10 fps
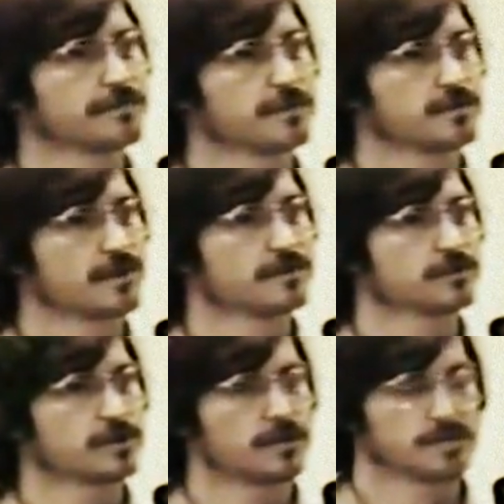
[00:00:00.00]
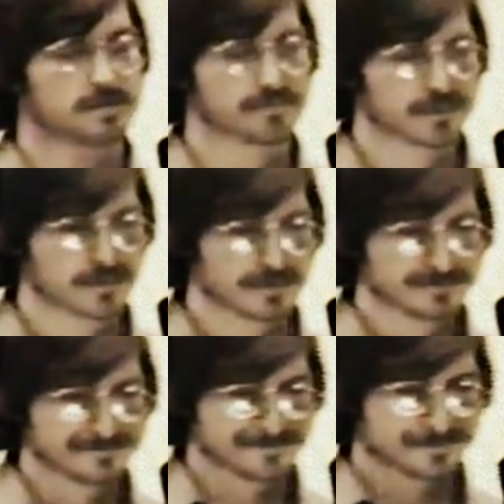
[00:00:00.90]
philosophical concept.
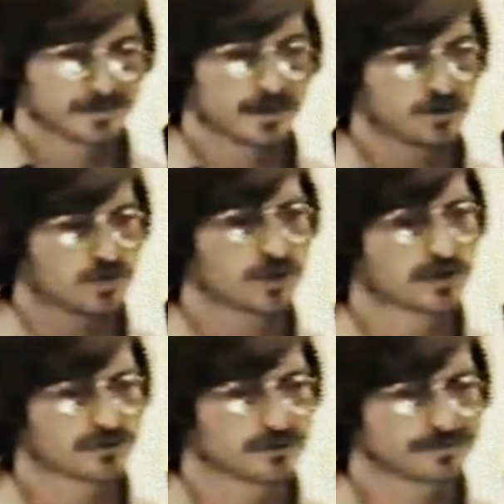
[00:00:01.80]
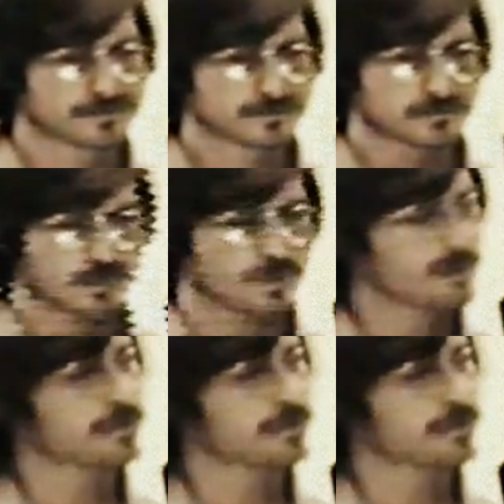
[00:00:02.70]
In general, we